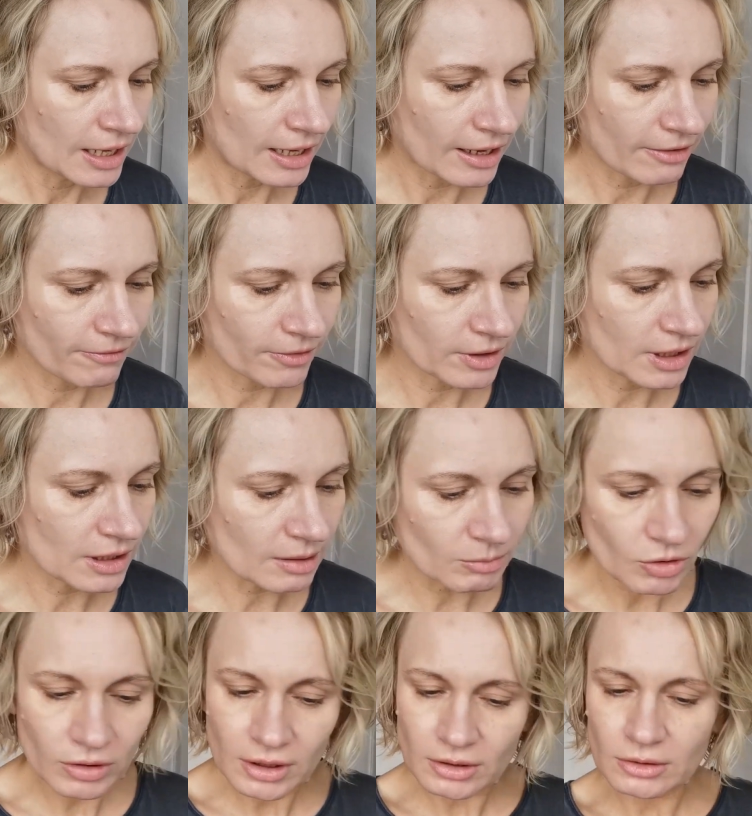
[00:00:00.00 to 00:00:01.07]
And for that
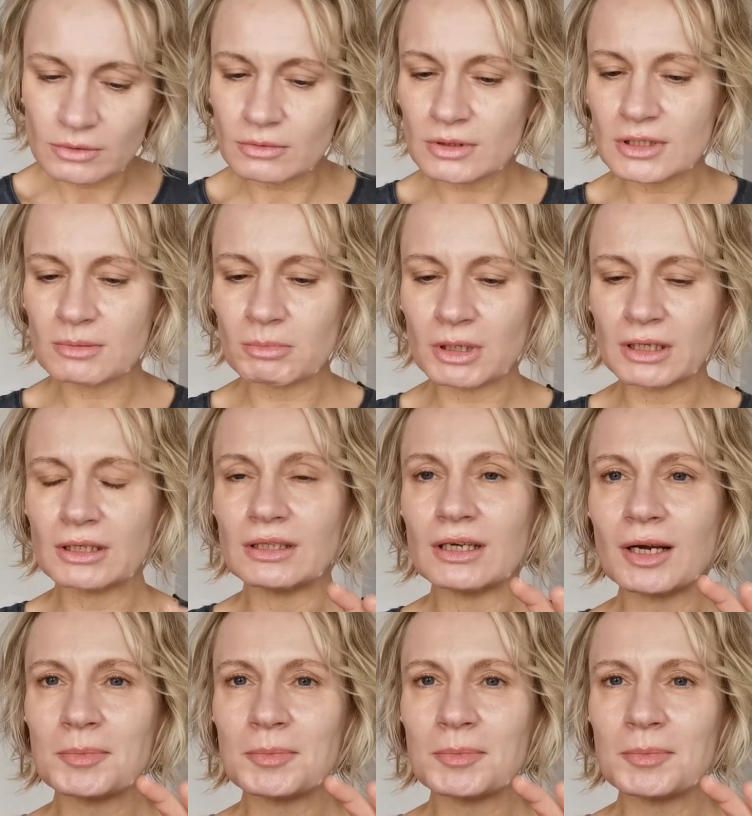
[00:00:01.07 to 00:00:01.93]
I'm gonna use my